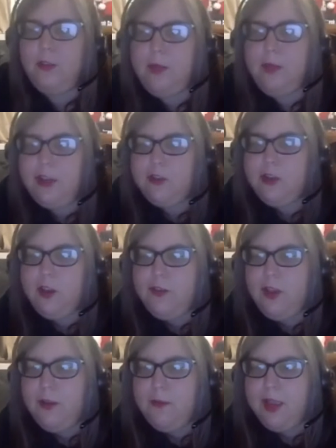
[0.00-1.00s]
Page not
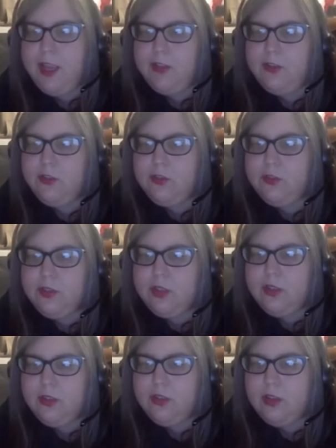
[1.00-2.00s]
found page
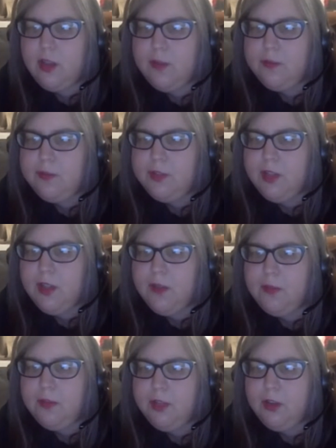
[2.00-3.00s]
comes up,
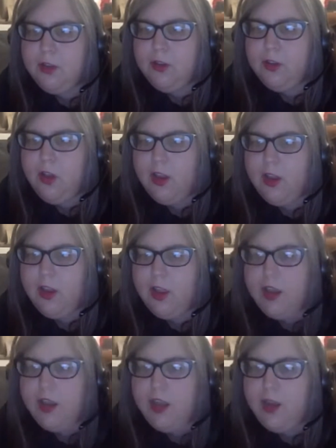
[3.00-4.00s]
click on login, and
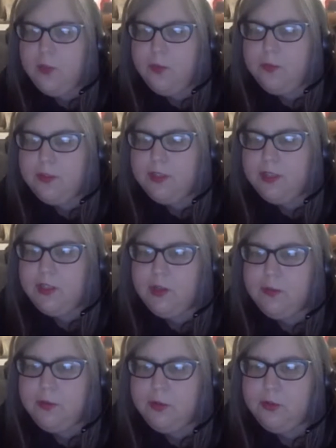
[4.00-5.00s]
it will proceed to your
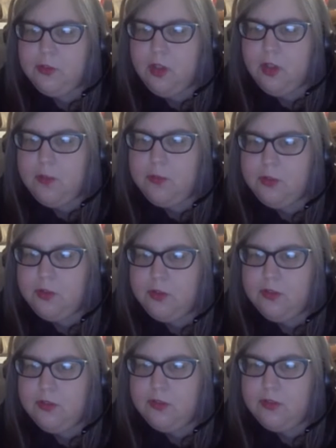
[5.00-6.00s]
purchase
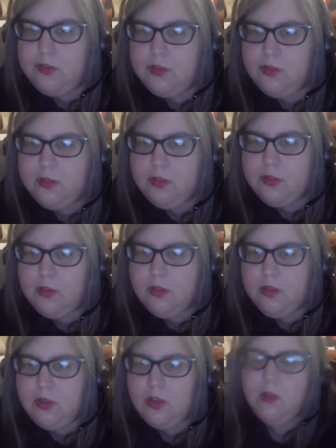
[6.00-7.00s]
options.
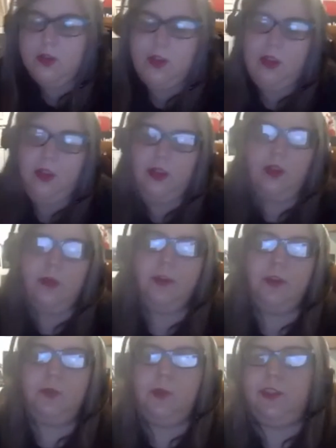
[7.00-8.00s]
Okay, I'm gonna
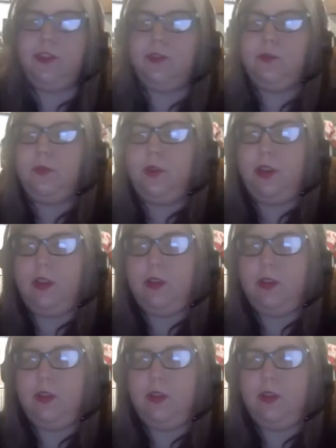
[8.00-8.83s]
tweet this real quick.